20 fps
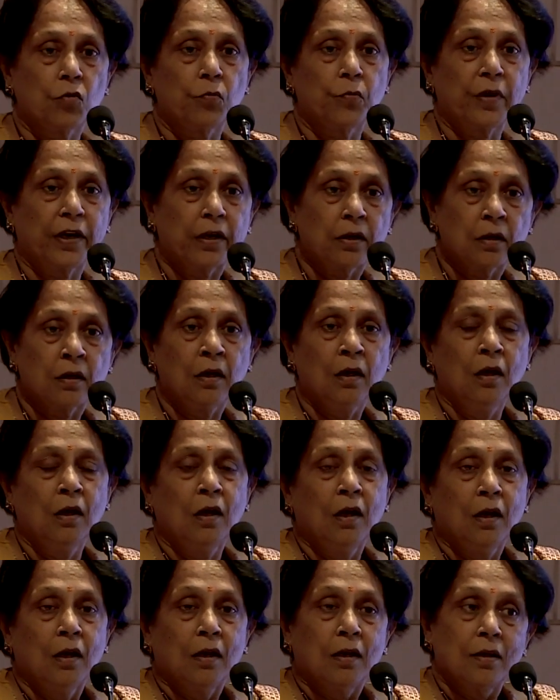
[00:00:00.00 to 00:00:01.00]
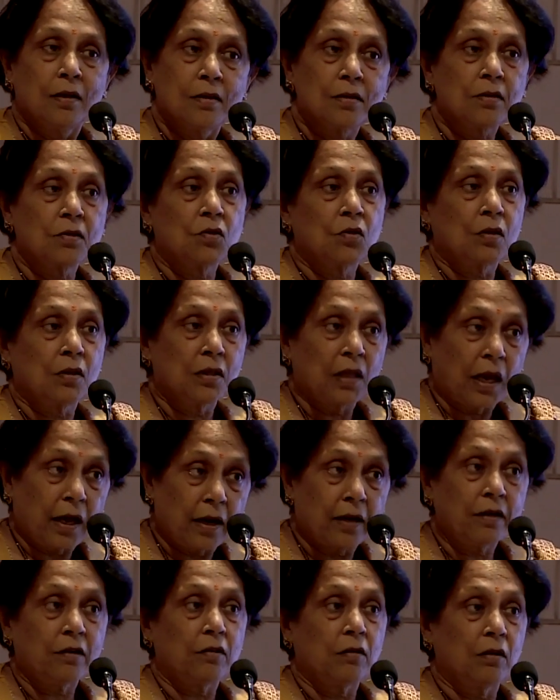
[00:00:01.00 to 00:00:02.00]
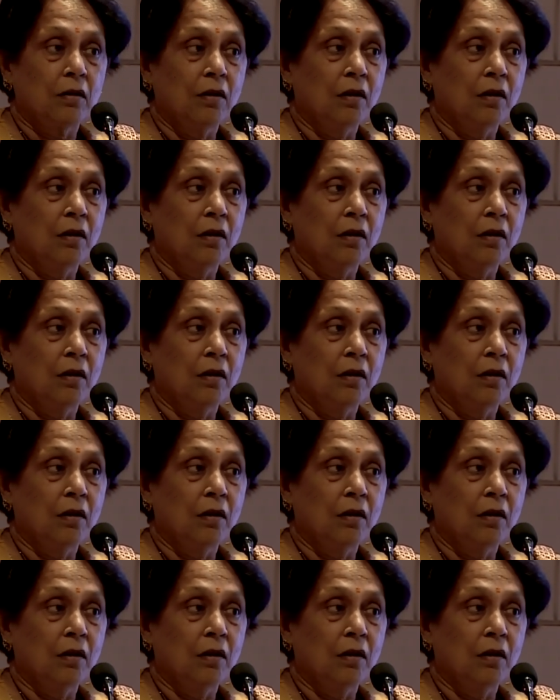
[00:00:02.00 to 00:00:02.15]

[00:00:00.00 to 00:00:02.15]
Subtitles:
bring is that